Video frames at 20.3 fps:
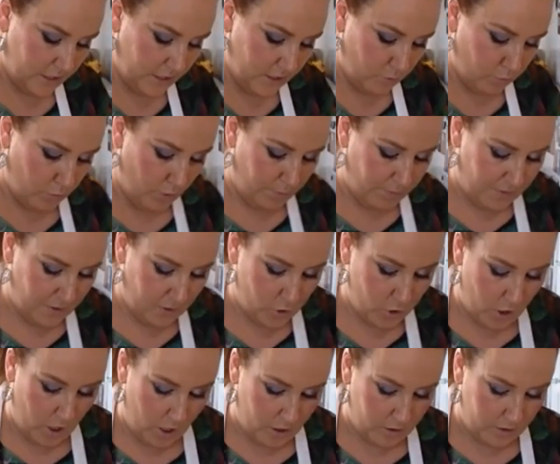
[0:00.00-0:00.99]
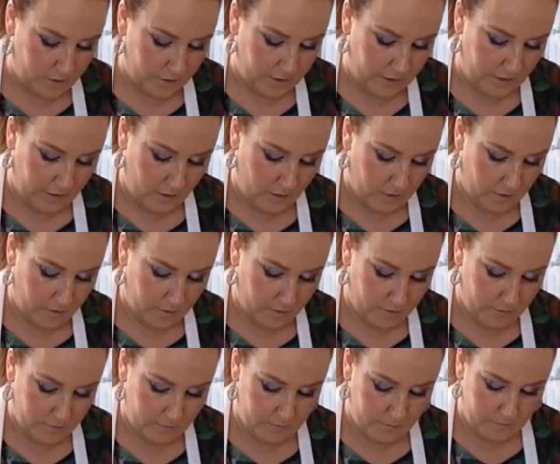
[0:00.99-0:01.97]
disrupt the chocolate in
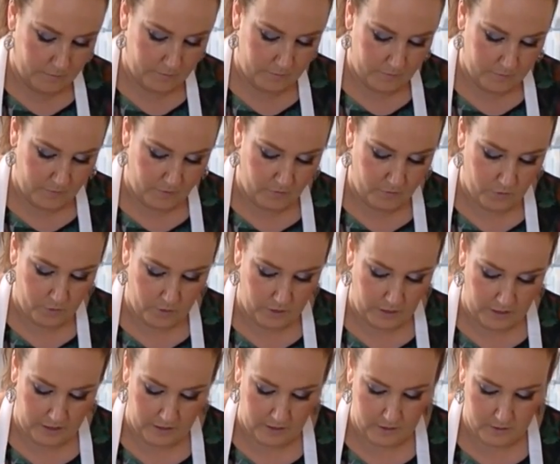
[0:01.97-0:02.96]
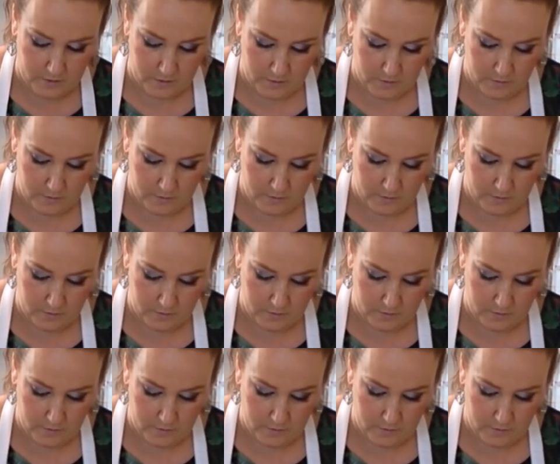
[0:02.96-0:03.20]
under if you can.